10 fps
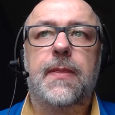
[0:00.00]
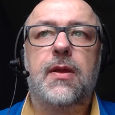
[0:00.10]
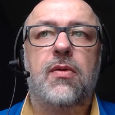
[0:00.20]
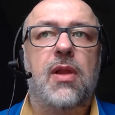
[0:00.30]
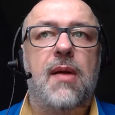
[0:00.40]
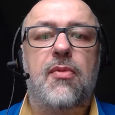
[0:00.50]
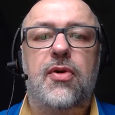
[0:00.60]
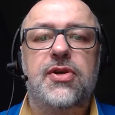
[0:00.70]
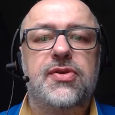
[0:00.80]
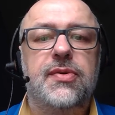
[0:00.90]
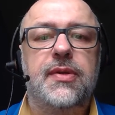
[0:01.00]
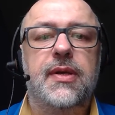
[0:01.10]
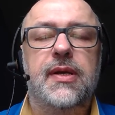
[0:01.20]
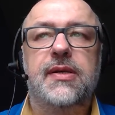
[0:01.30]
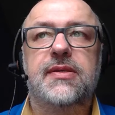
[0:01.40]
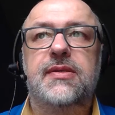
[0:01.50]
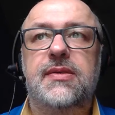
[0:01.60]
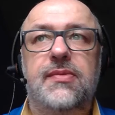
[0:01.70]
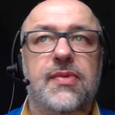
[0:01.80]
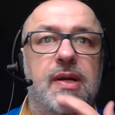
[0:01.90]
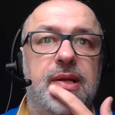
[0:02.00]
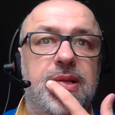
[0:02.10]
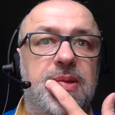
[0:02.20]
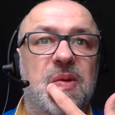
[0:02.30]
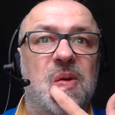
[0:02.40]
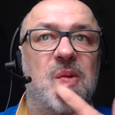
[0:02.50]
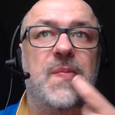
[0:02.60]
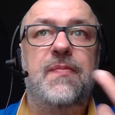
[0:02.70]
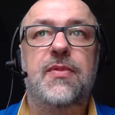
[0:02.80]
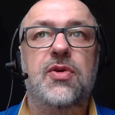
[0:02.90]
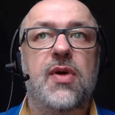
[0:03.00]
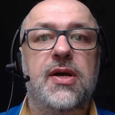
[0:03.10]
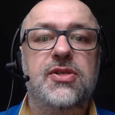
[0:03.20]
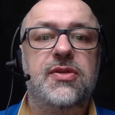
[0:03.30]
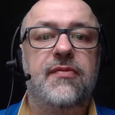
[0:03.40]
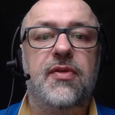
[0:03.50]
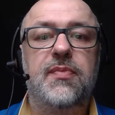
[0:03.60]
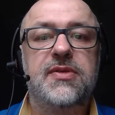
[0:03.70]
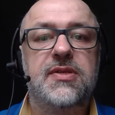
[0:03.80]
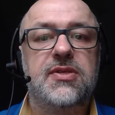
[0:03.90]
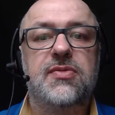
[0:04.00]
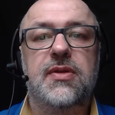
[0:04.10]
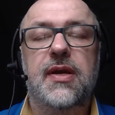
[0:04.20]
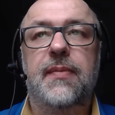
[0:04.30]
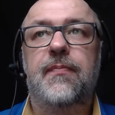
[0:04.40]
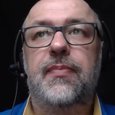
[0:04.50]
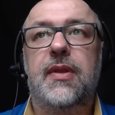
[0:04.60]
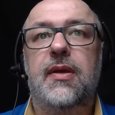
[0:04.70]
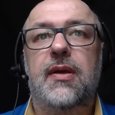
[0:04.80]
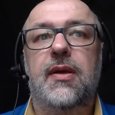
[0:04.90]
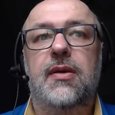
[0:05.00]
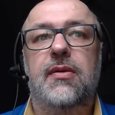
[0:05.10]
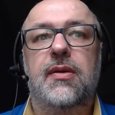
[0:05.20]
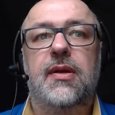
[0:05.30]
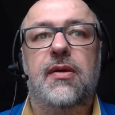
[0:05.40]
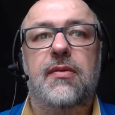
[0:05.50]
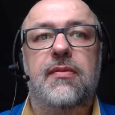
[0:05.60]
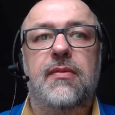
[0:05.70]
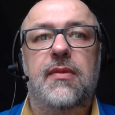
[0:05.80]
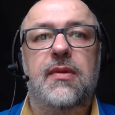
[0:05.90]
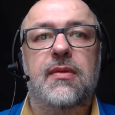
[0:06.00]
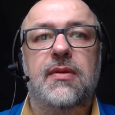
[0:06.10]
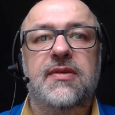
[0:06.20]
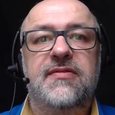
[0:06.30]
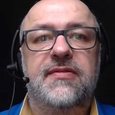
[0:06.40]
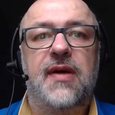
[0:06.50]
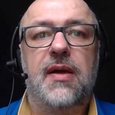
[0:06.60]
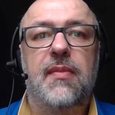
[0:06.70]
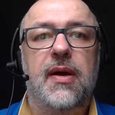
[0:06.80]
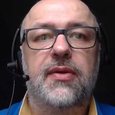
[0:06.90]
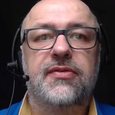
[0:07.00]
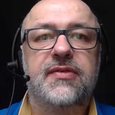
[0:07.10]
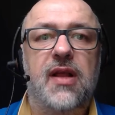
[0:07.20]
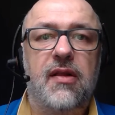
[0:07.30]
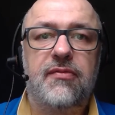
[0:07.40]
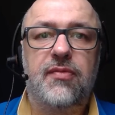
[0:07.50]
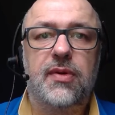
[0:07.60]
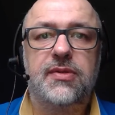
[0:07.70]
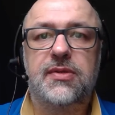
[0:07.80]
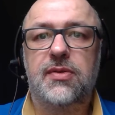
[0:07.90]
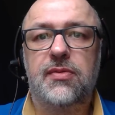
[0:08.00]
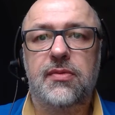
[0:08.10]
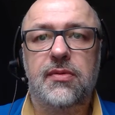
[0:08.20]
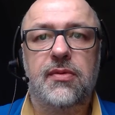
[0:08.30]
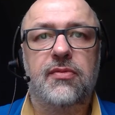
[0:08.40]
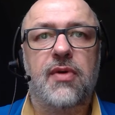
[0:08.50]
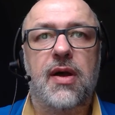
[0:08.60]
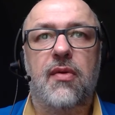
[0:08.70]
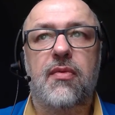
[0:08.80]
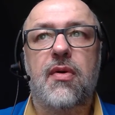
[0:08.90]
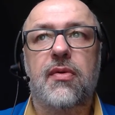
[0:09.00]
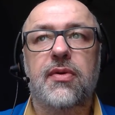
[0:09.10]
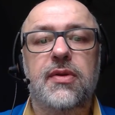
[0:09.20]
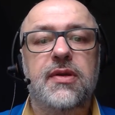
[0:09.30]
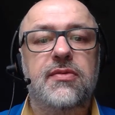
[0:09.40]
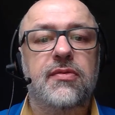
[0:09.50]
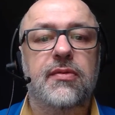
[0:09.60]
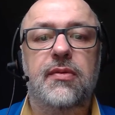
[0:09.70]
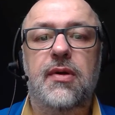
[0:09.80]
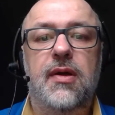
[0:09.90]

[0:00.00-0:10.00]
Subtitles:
collaboration is really the new engine of the business today. You cannot decide by yourself what's right or wrong. You need to